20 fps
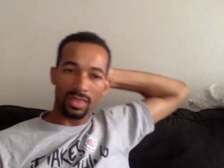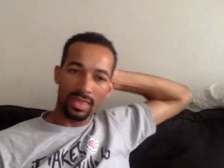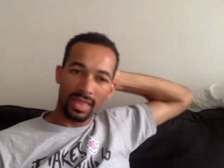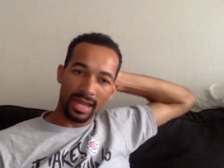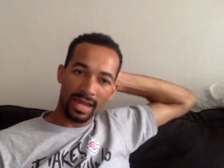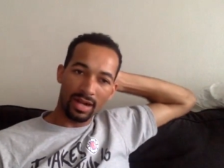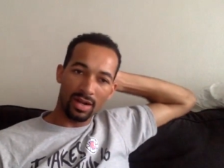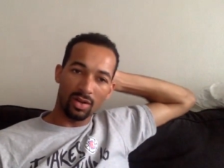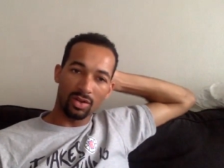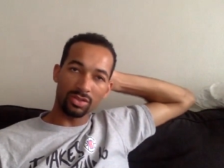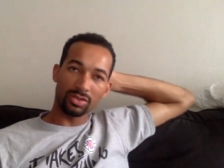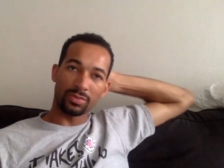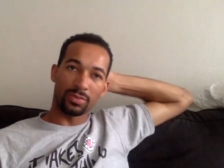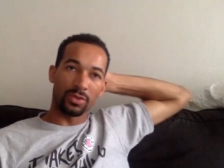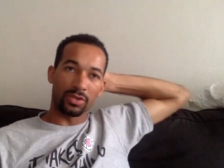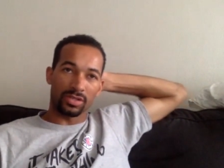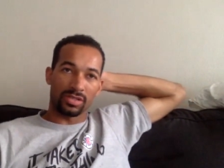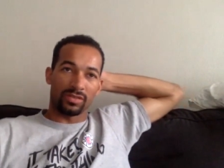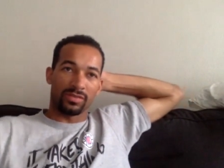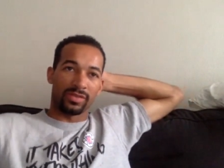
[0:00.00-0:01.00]
They got a whole
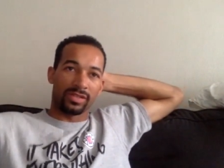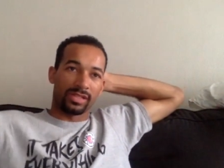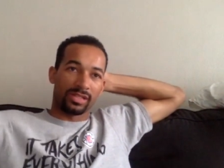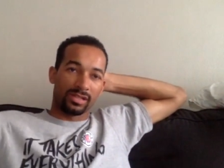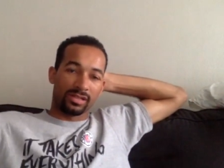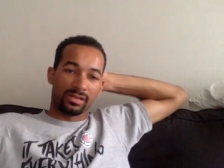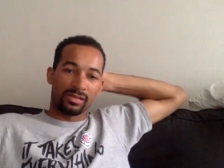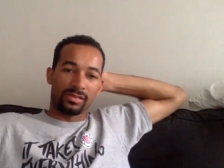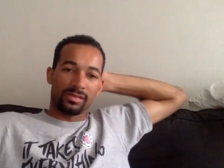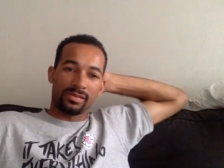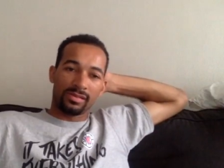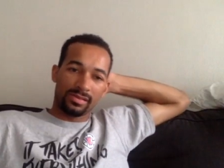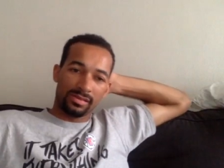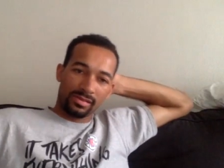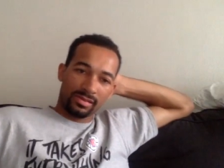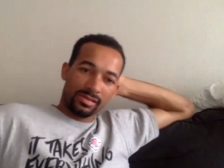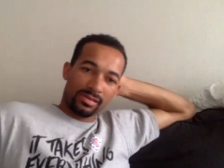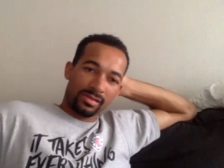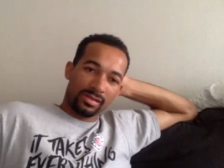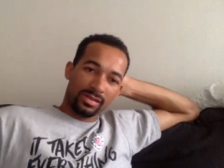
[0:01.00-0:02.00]
sports division.
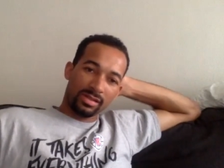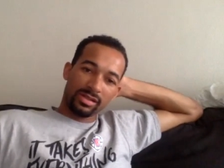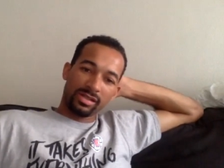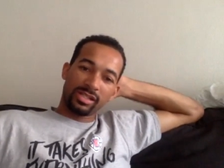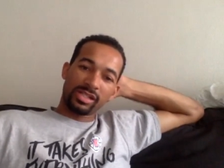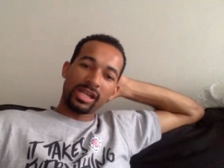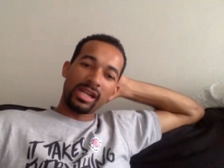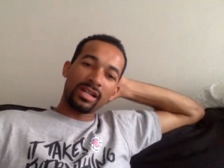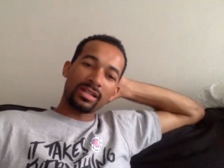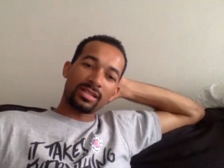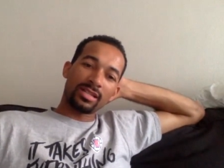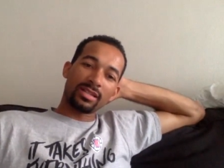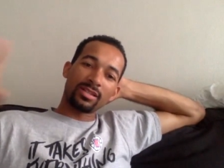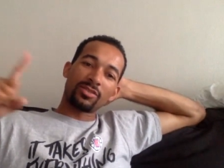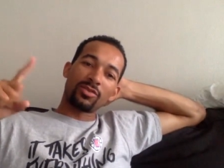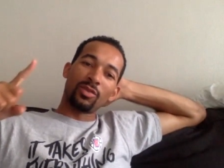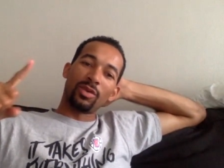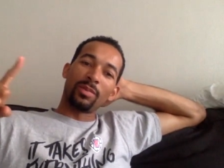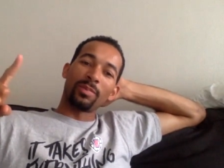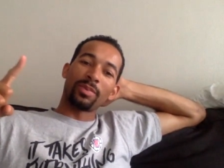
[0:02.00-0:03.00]
Shout out to
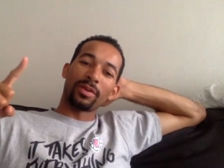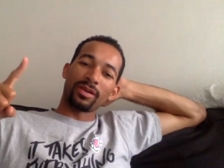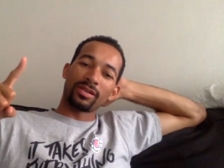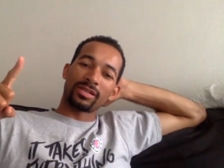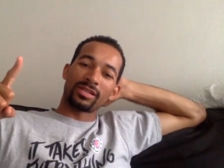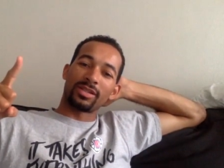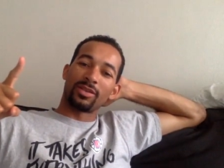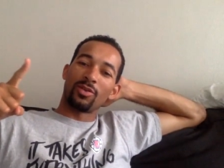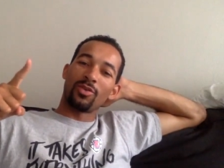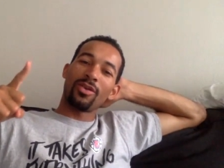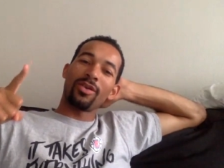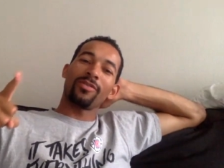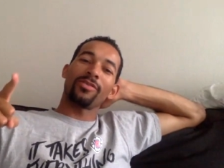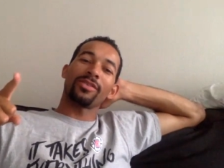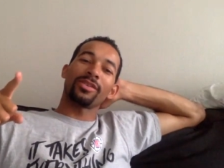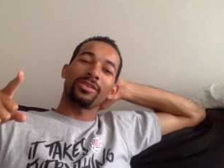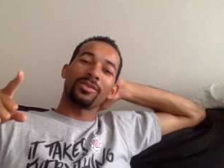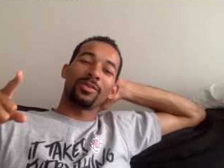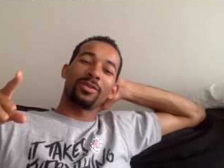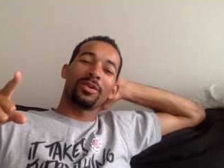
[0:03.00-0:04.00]
this one person,
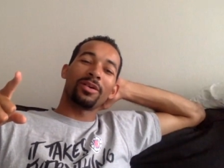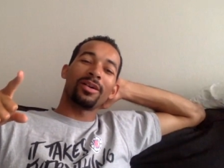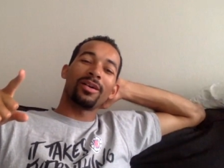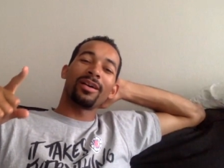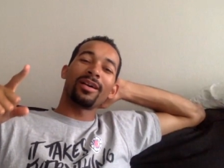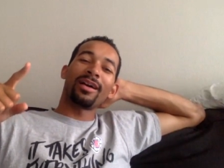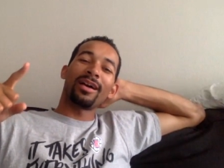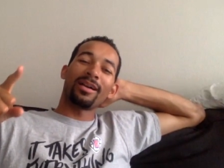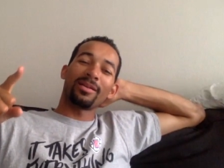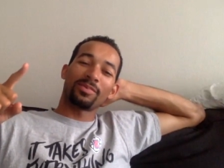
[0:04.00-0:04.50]
whoever you are.